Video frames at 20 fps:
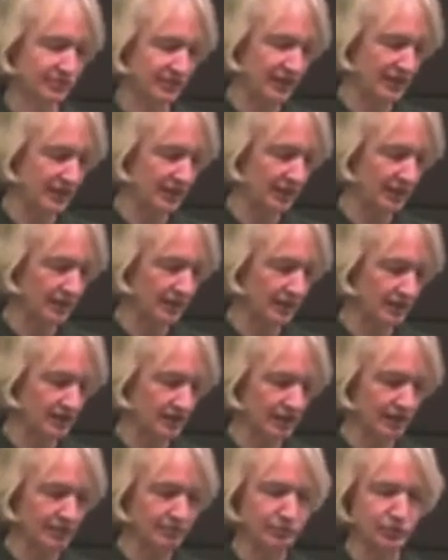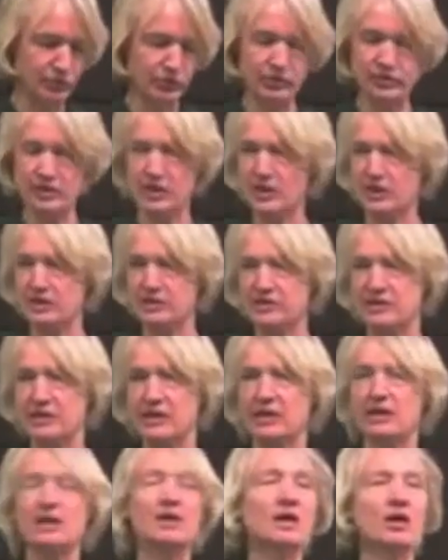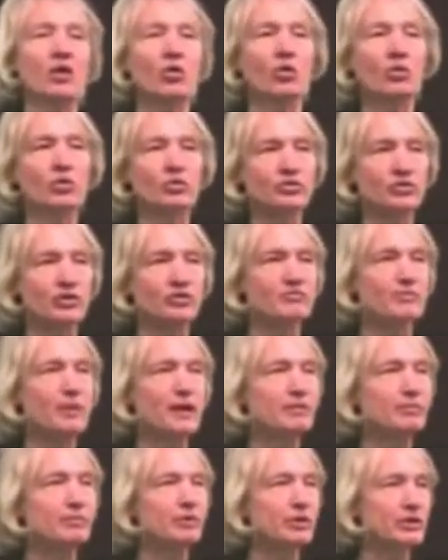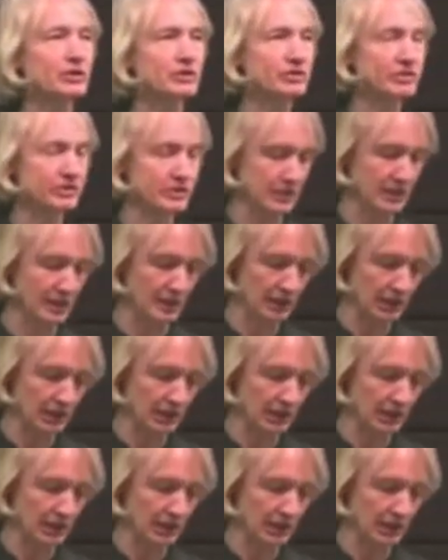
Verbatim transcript: thinker, and broadcaster, author of many books,